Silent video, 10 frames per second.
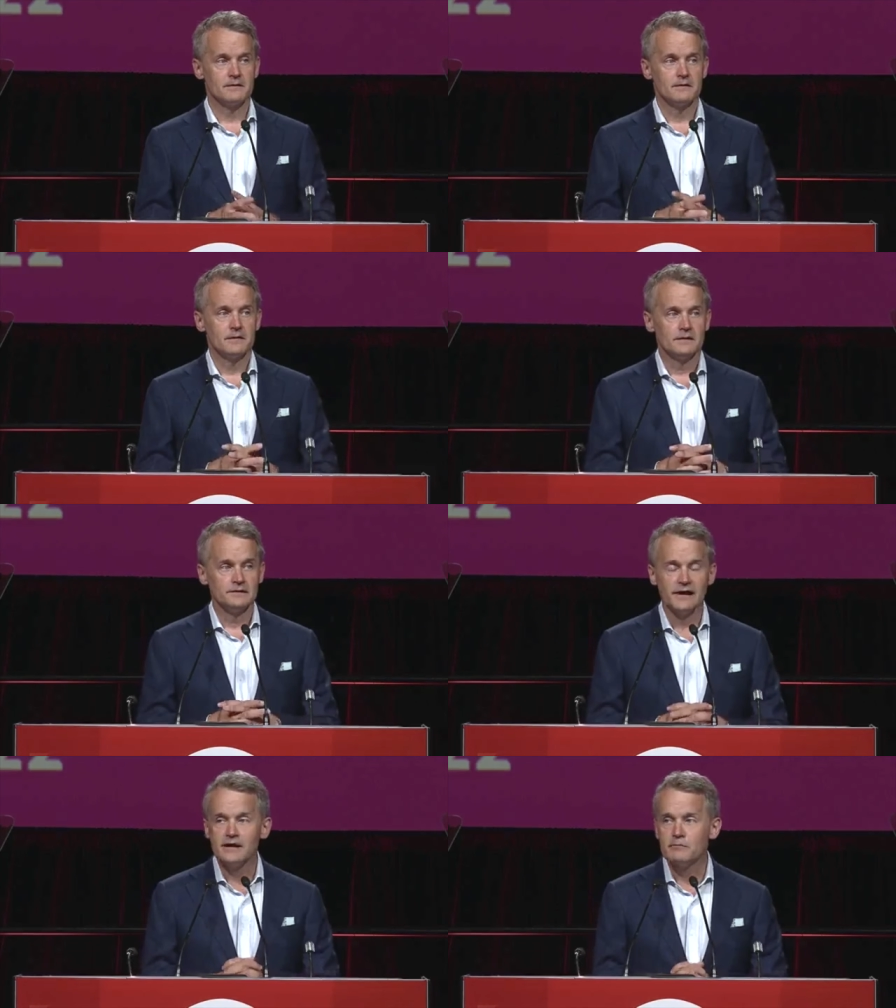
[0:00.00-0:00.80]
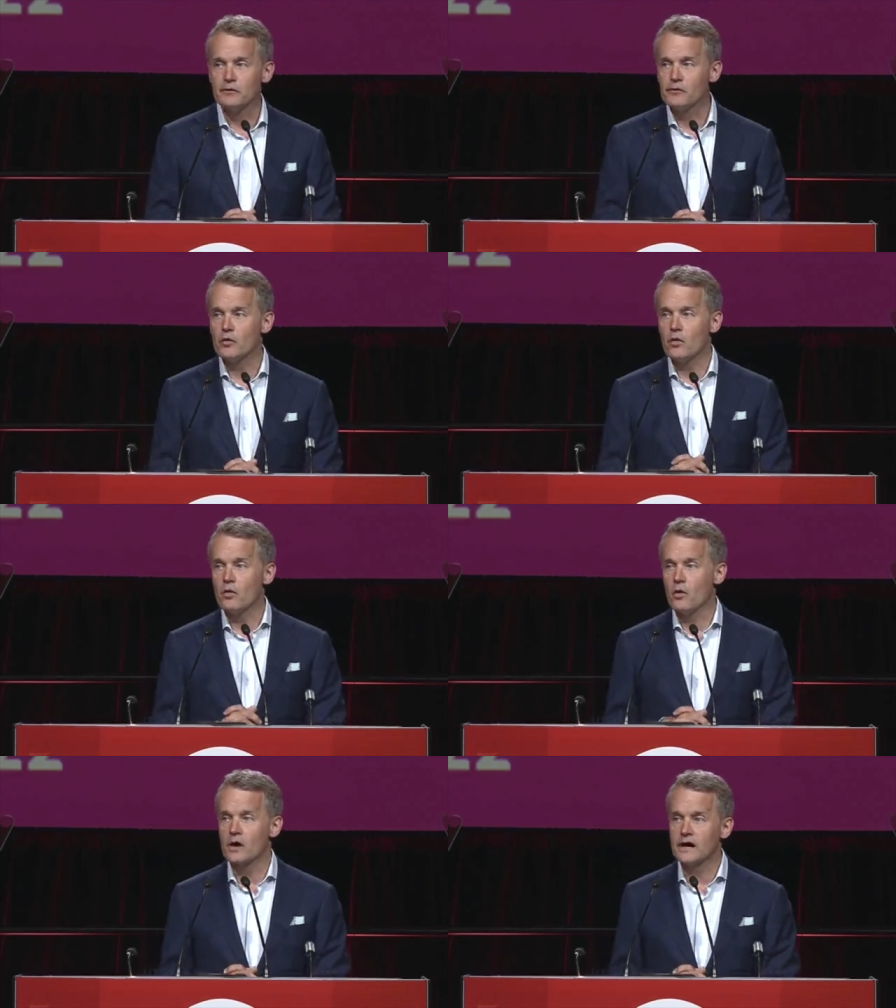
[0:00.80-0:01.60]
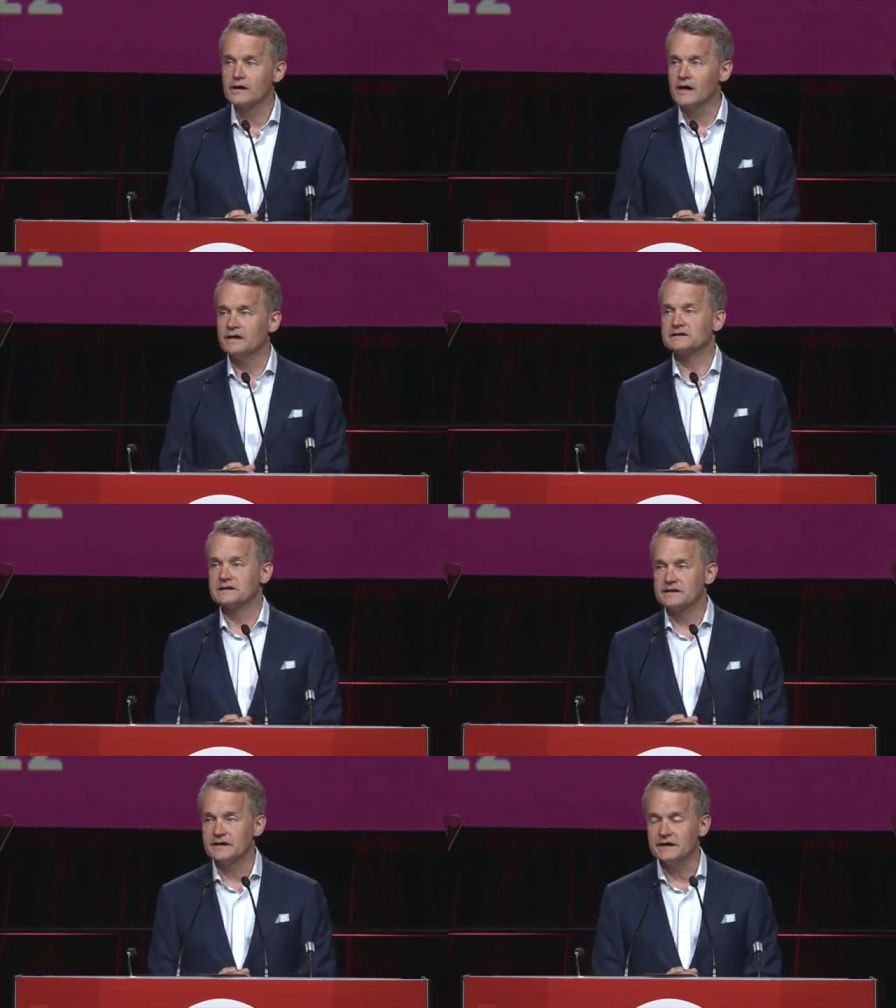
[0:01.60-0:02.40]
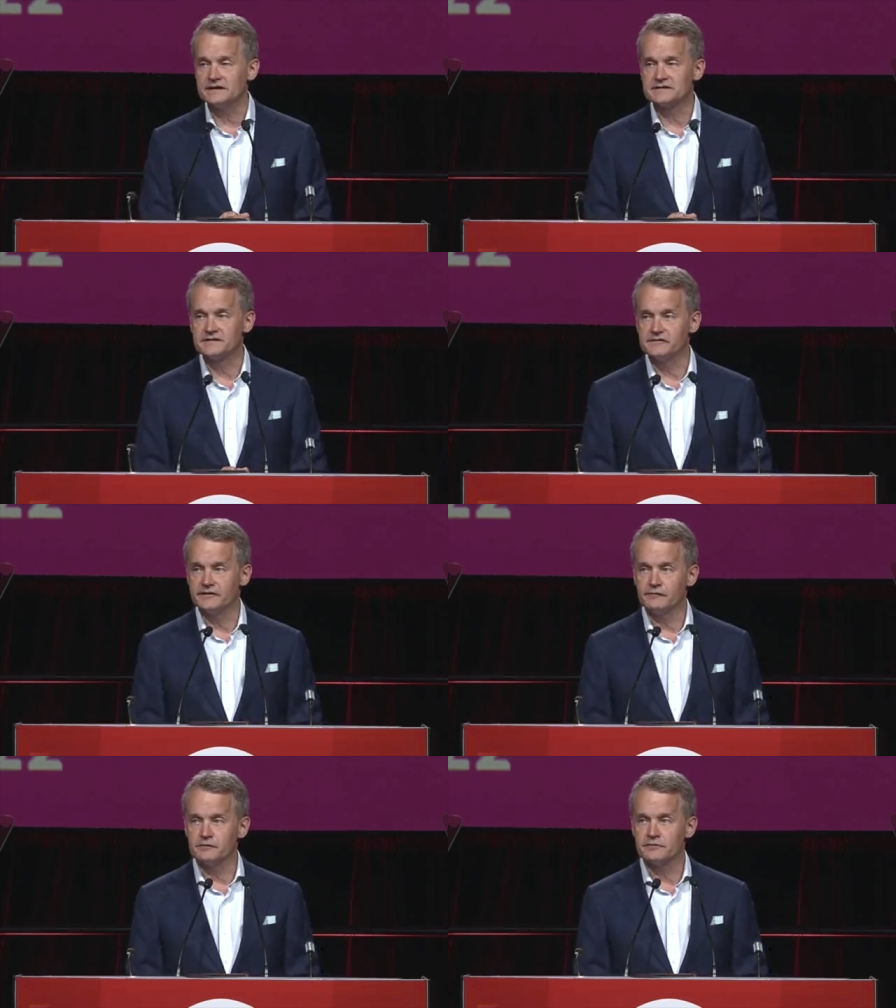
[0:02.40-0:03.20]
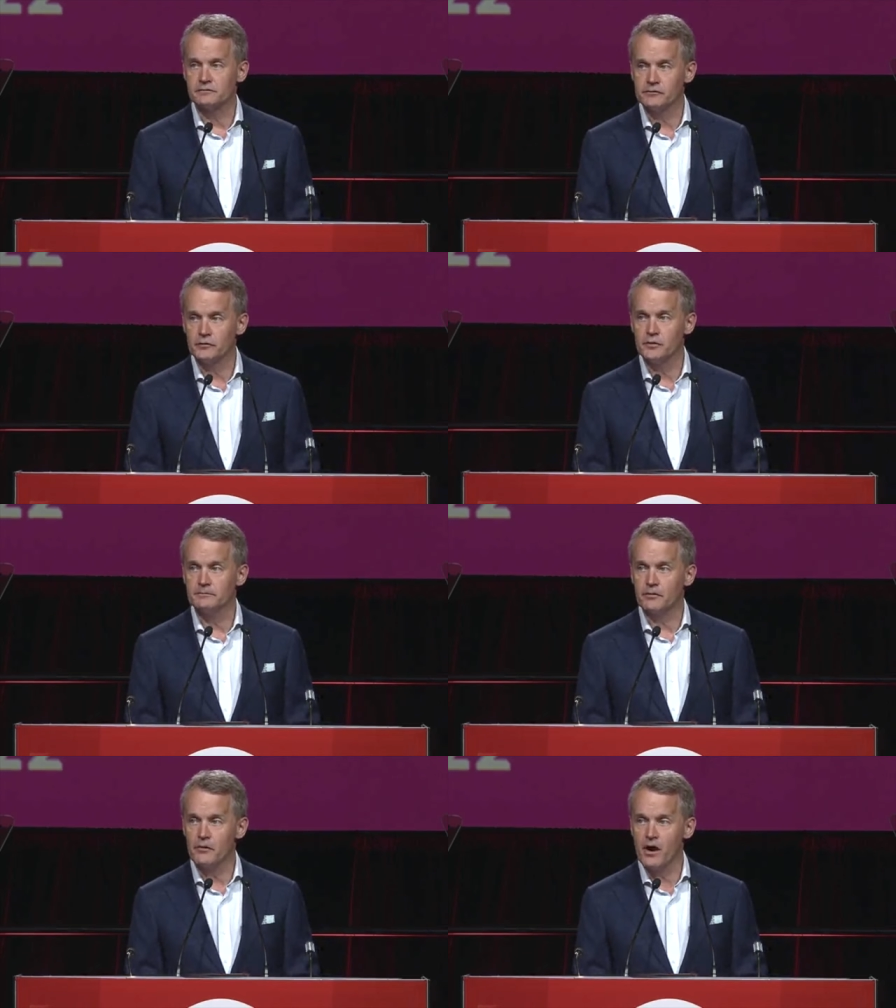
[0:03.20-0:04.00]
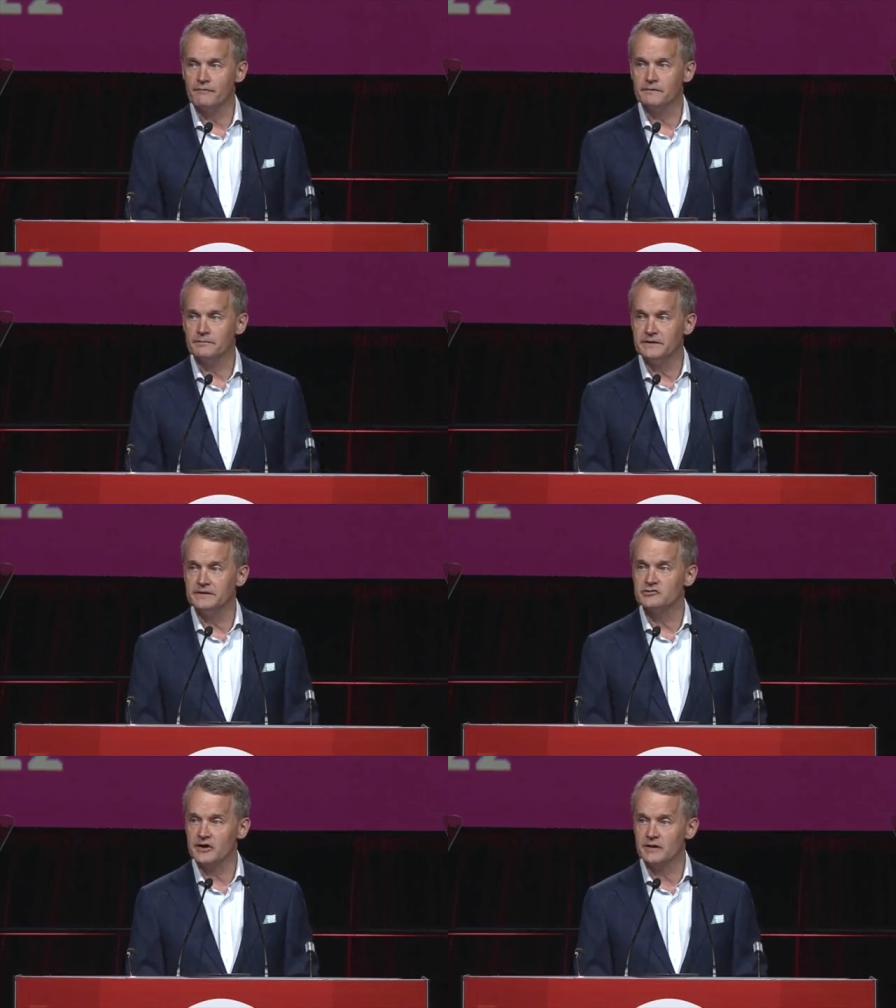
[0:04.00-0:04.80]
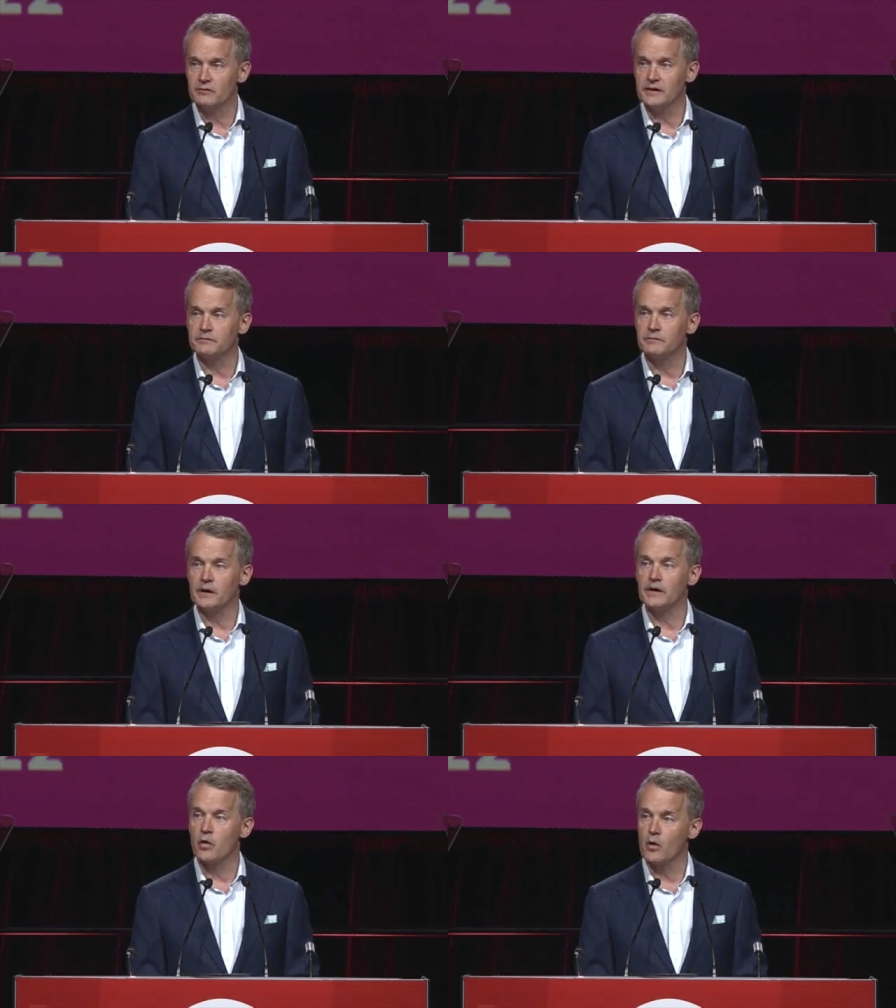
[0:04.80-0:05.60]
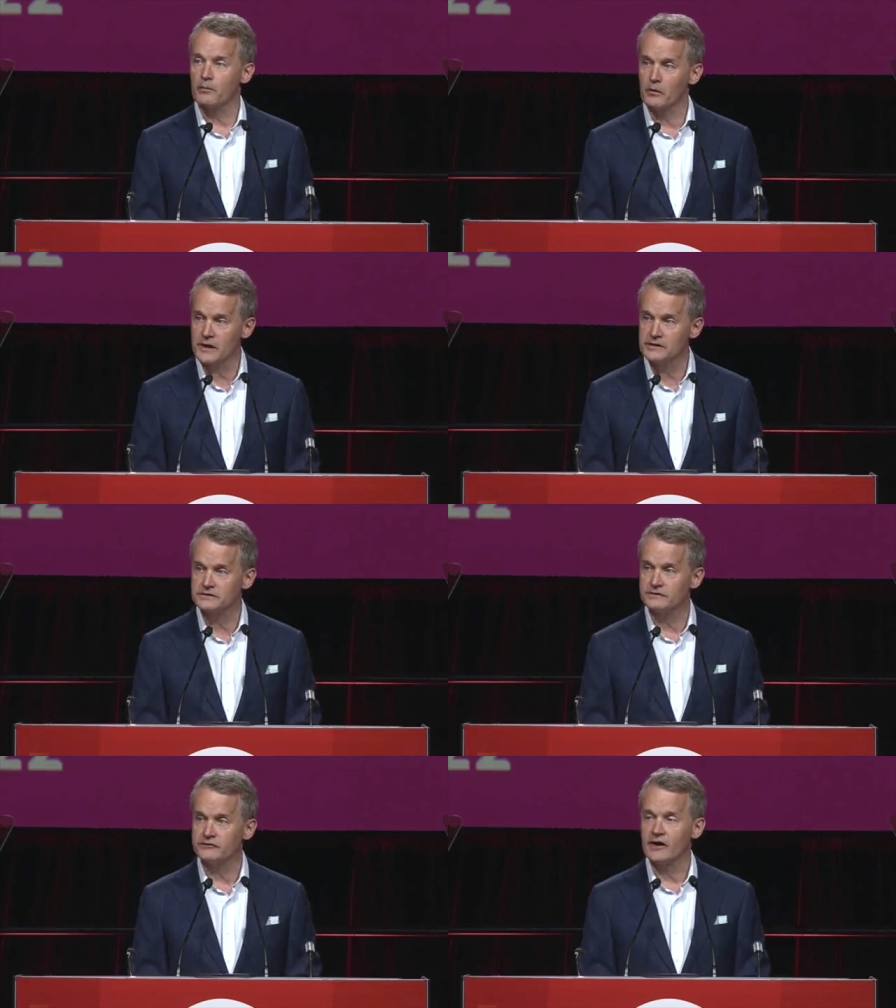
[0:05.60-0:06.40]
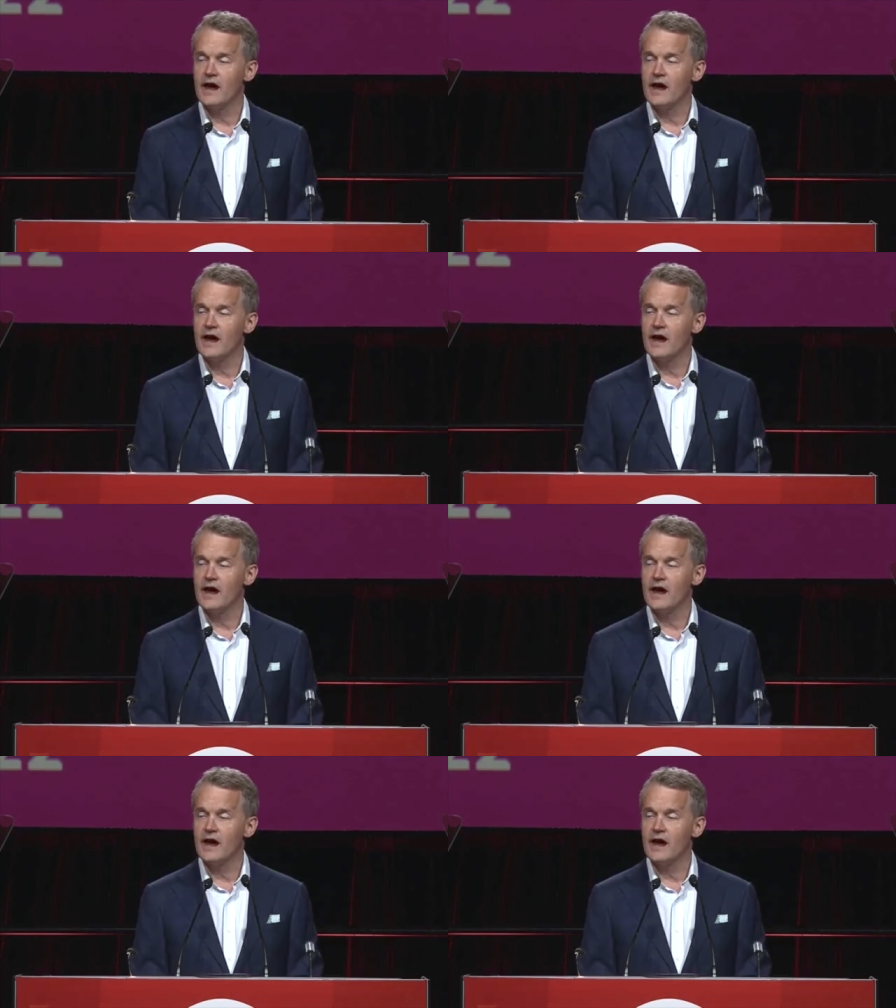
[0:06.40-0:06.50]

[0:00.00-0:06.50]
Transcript: Labor organizing is the difference between profit being generated by corporations